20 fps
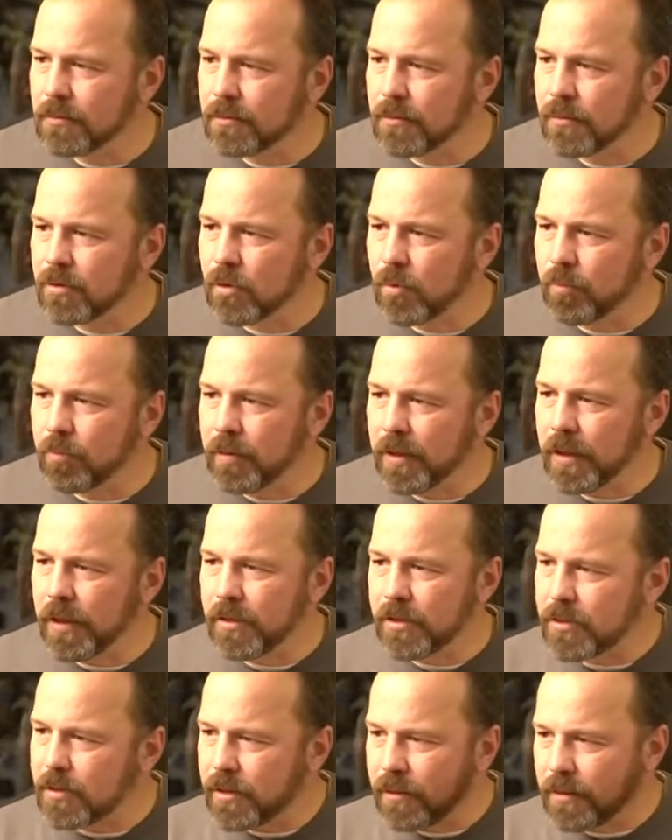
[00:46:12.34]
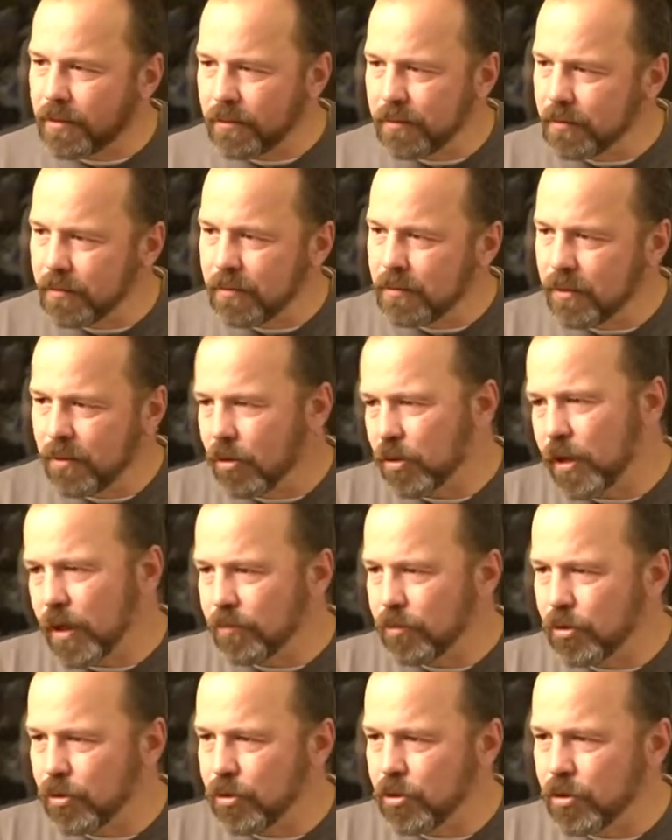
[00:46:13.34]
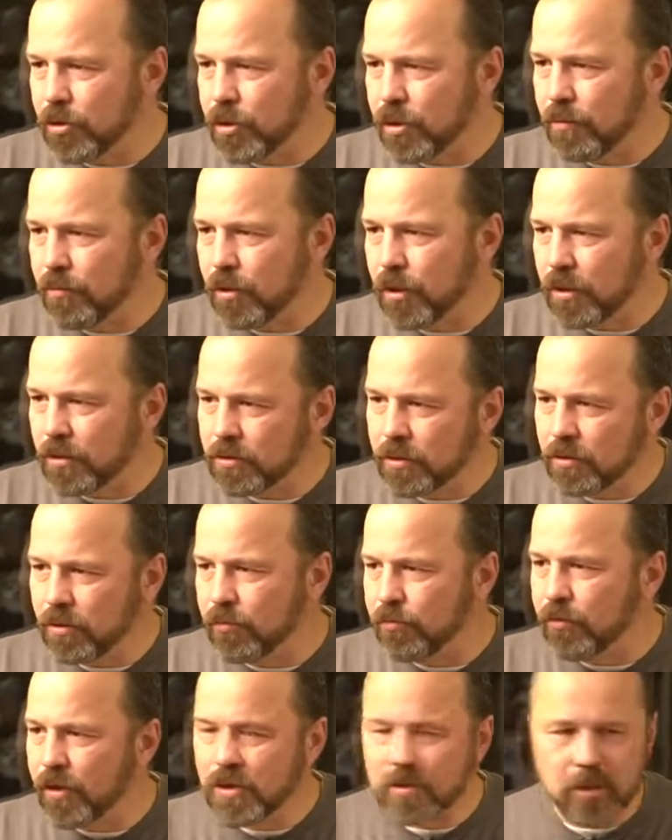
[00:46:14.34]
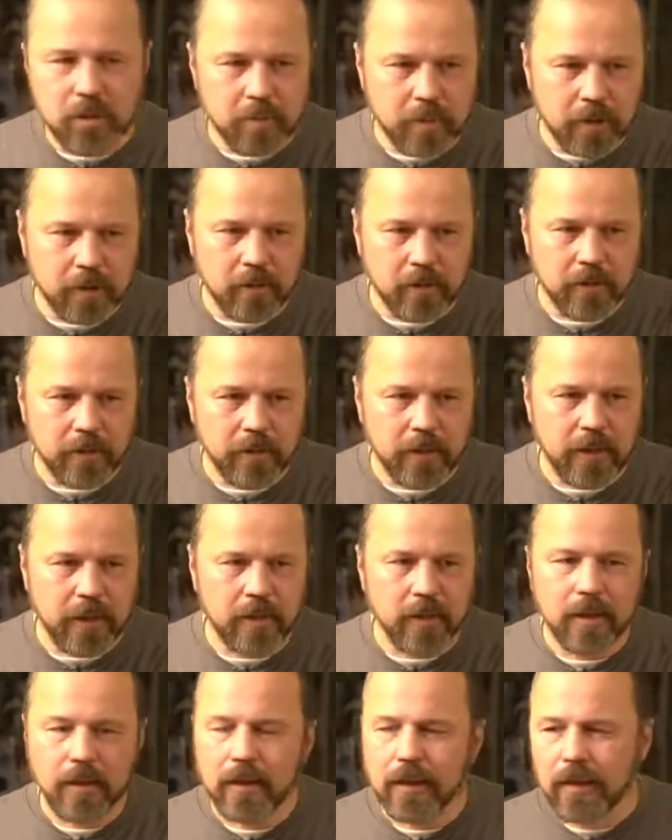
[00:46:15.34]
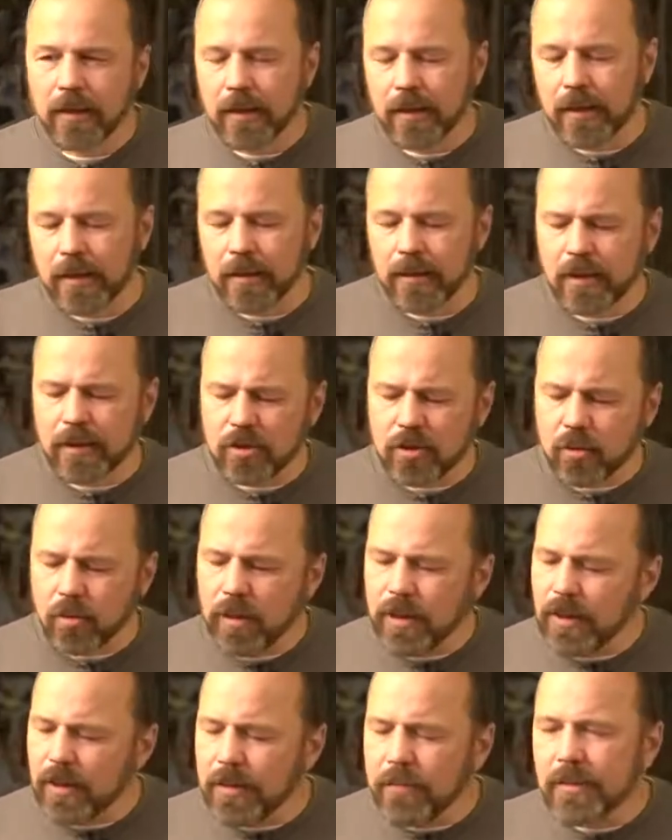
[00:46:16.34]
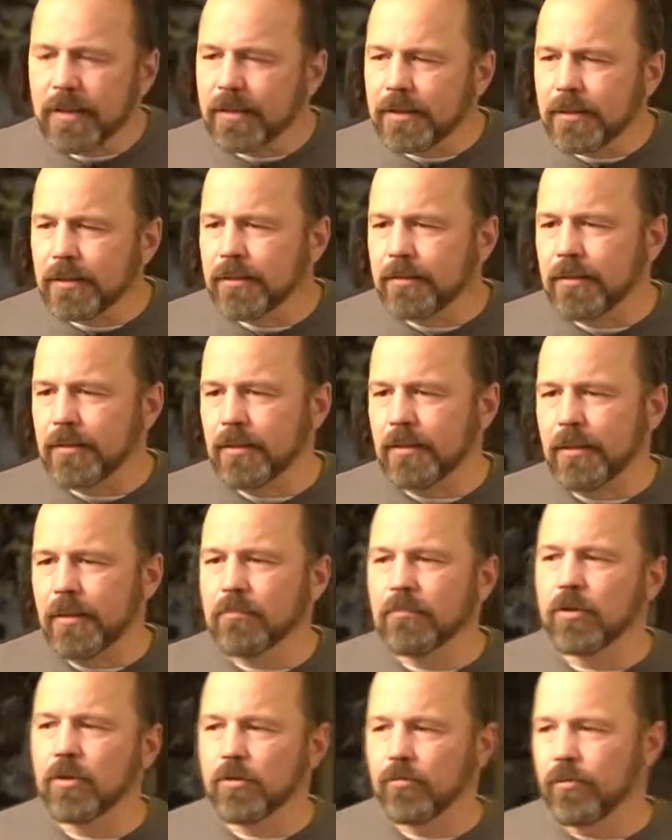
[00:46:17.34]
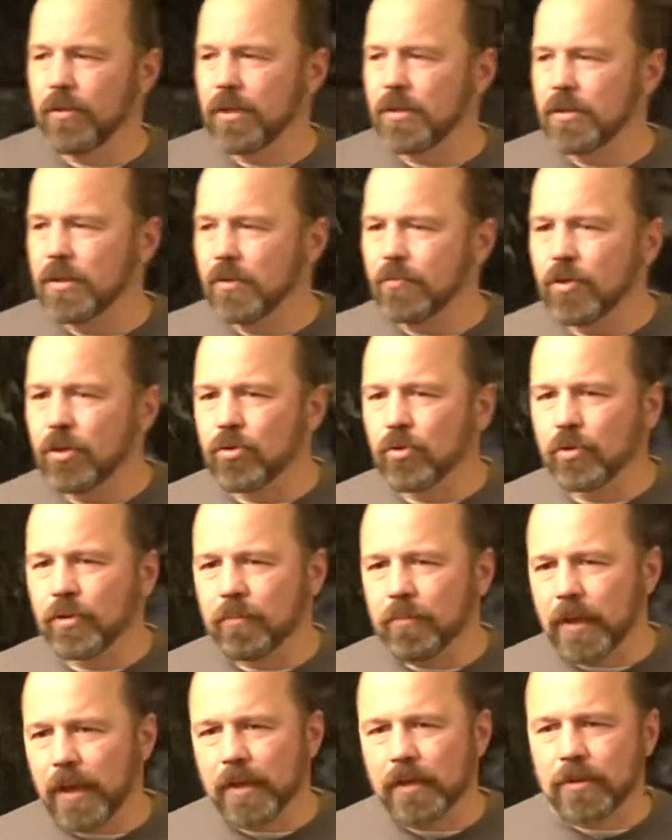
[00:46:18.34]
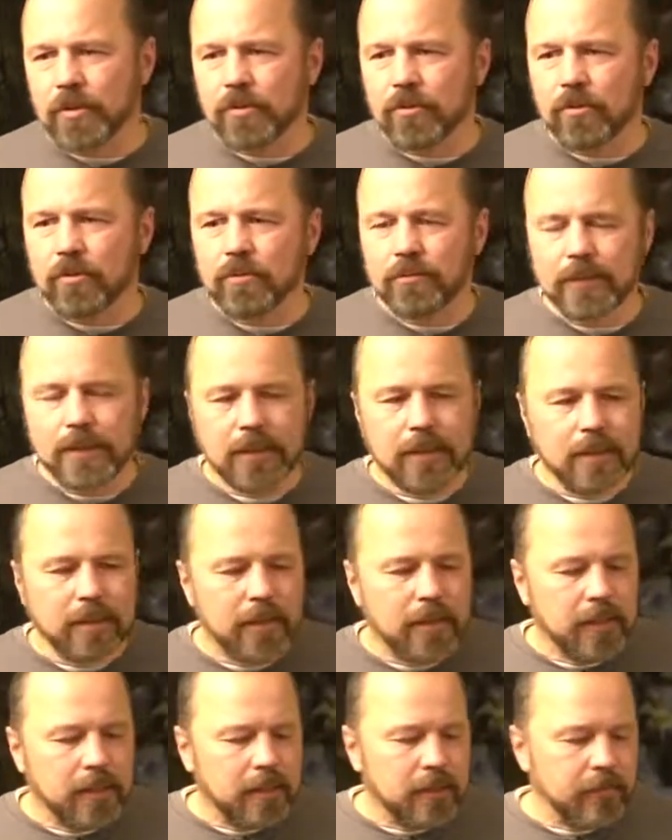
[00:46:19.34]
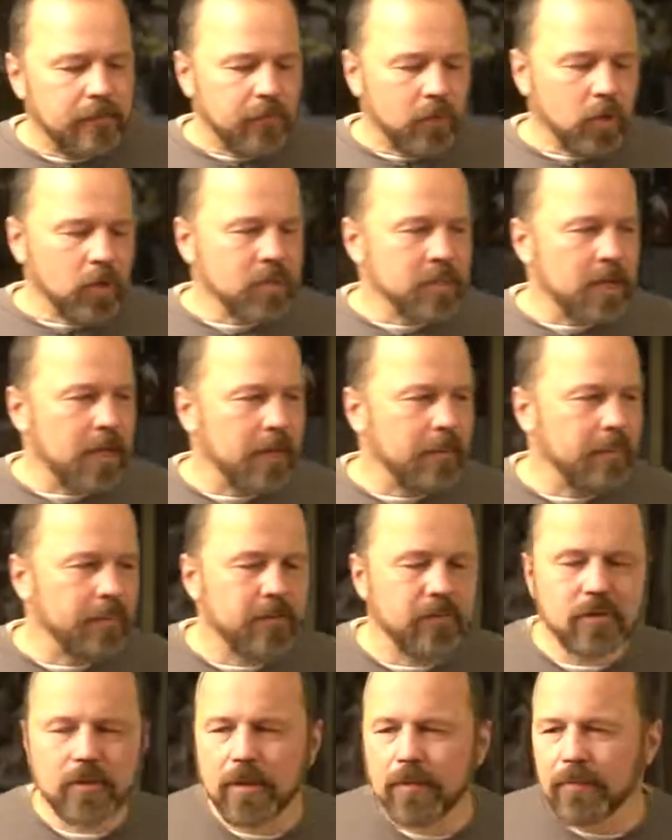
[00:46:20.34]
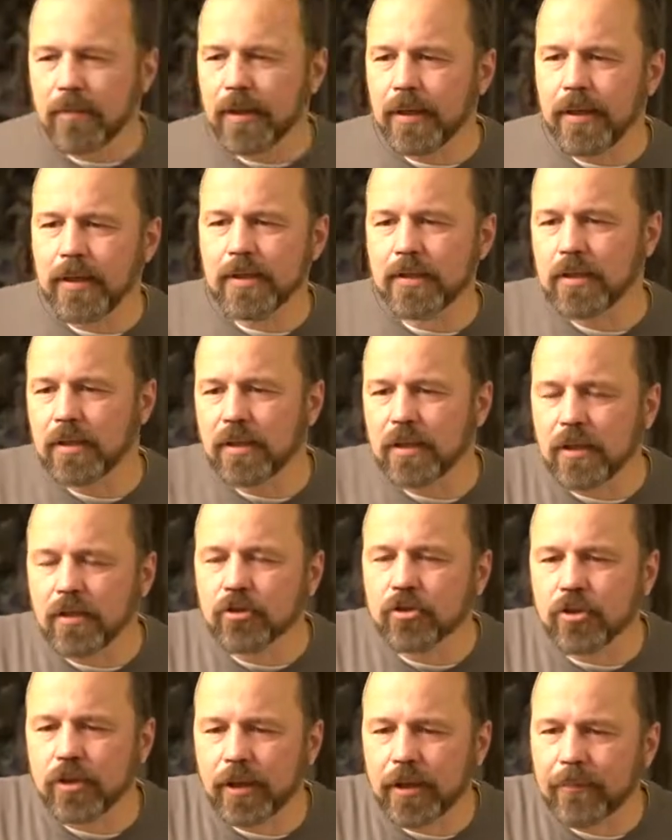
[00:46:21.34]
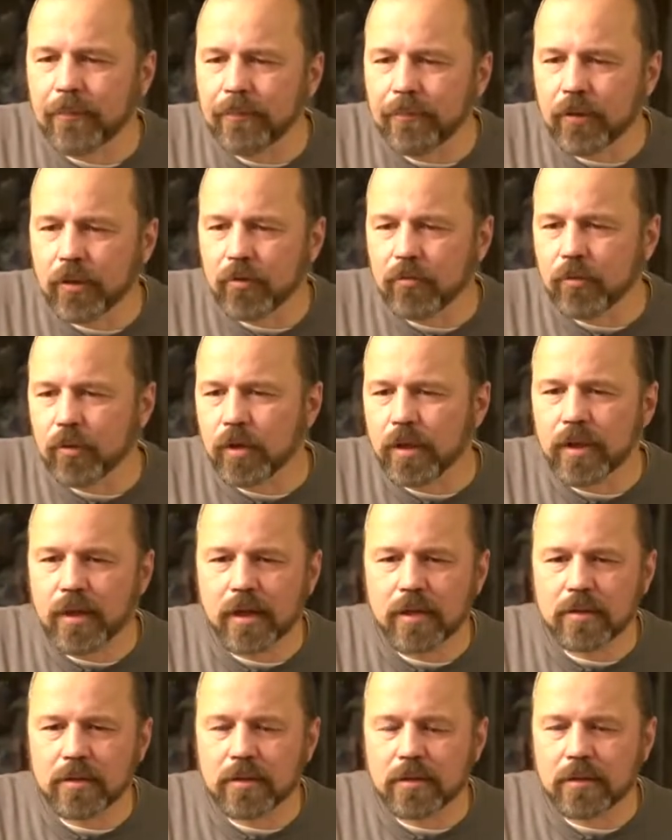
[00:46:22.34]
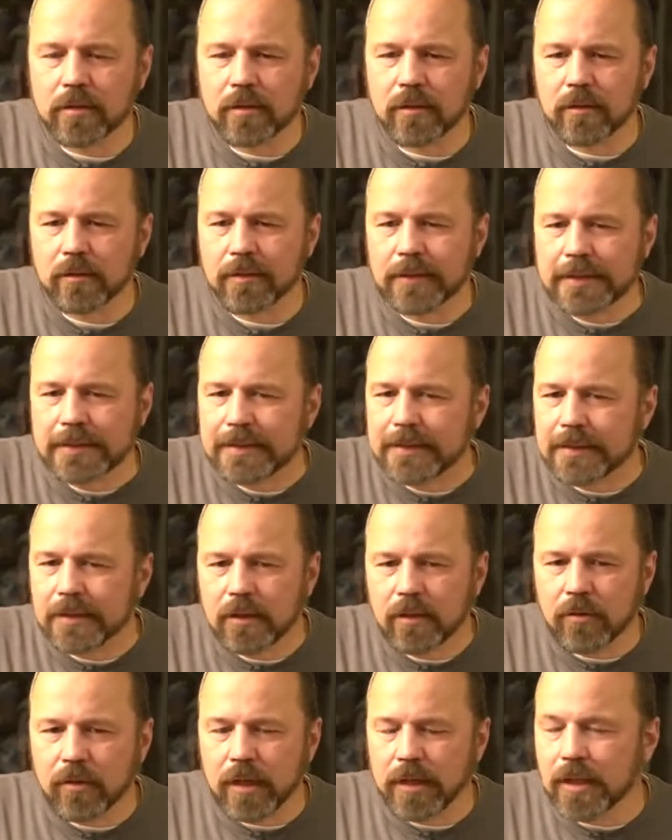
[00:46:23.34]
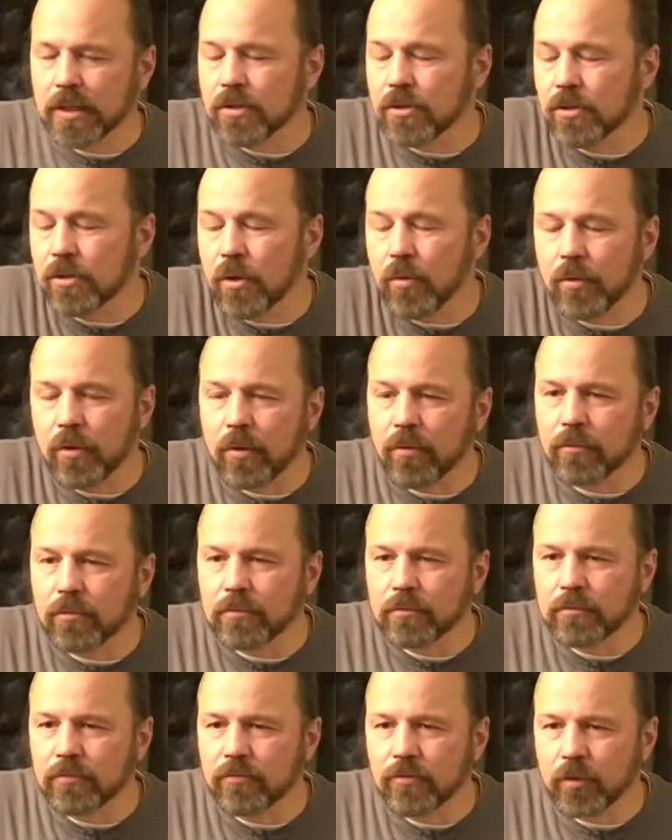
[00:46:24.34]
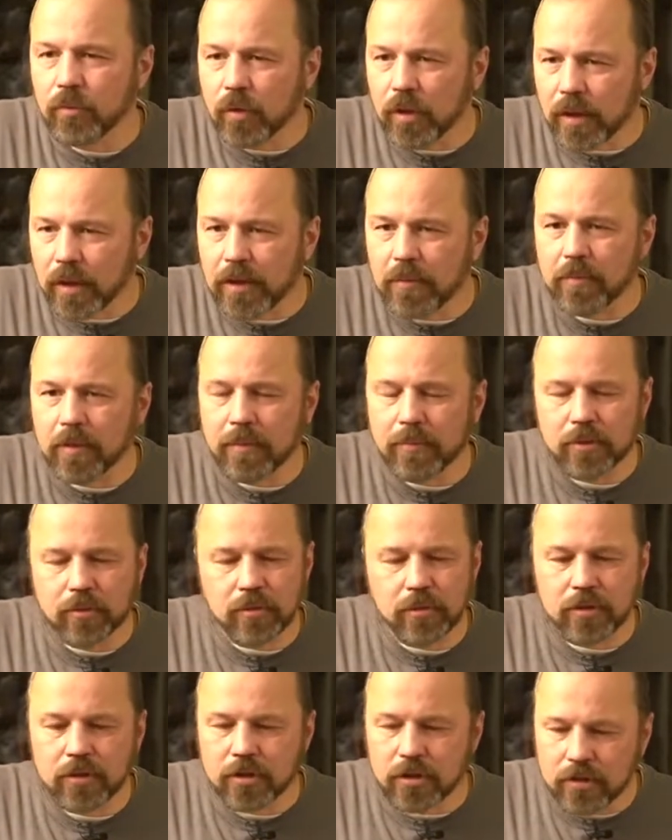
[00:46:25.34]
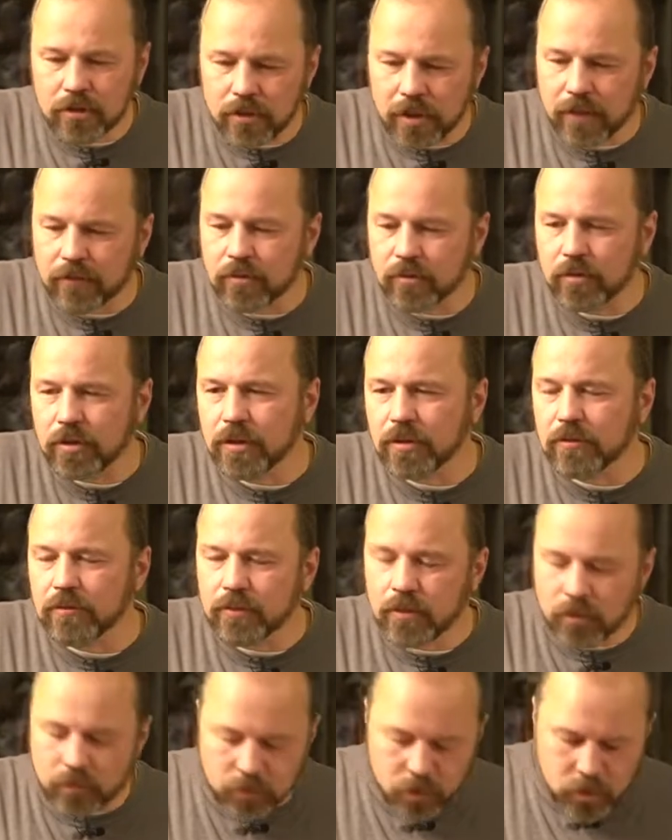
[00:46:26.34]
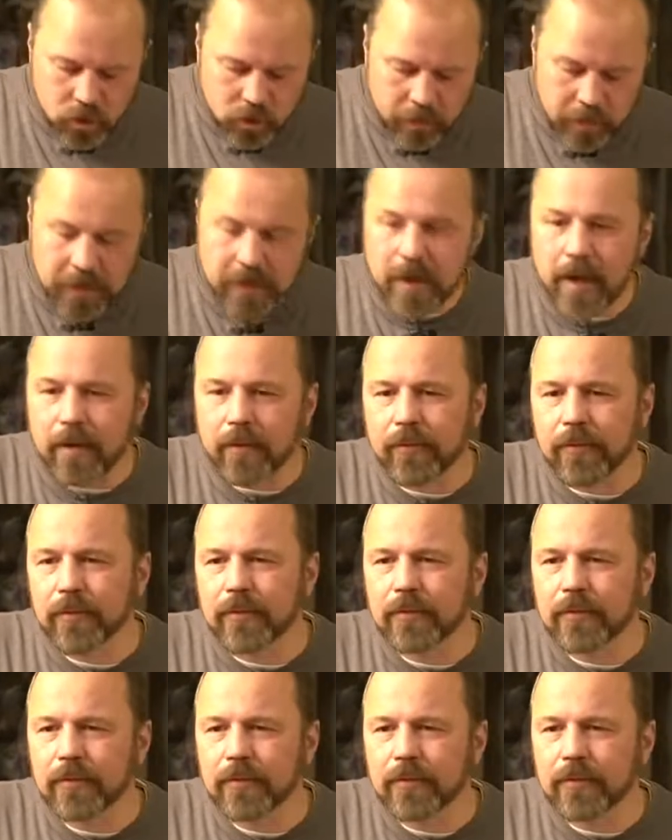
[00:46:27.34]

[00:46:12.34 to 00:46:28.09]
So please don't come to the church anymore until you fix this particular thing. And there's only limited uh, number of things that we should apply this to. For example, if somebody is in adultery or fornication, you know, okay, that's a no-no. If you want to keep coming to the church, you have to deal. You have to stop it now.